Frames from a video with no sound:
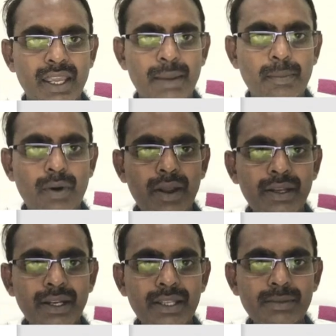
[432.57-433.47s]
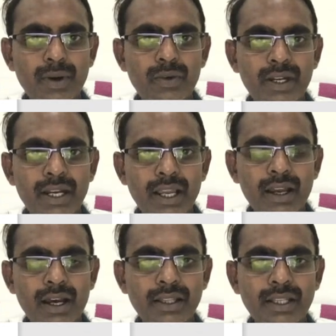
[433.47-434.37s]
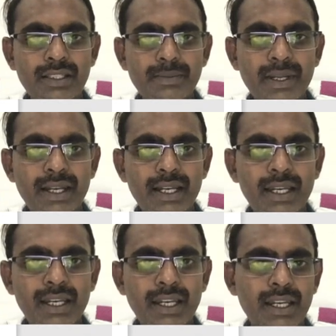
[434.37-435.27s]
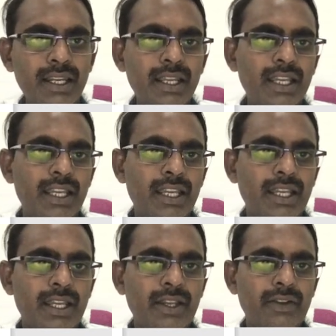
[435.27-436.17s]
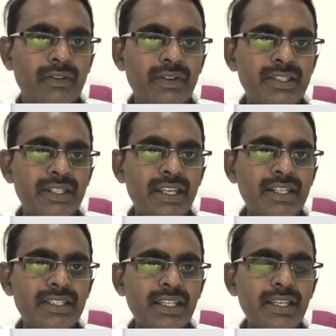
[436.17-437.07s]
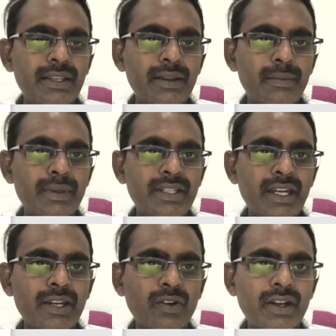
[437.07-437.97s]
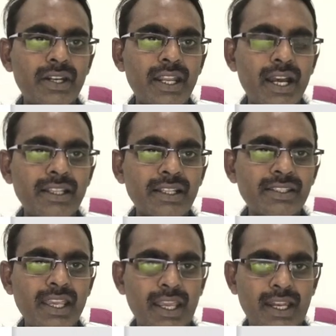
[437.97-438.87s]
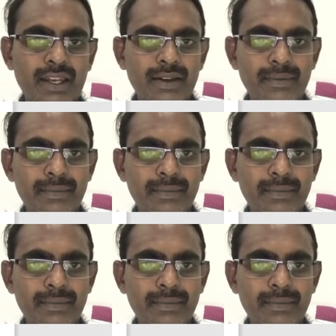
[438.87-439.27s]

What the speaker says: A pointer is mounted on the spindle which reads the measured quantity on the scale.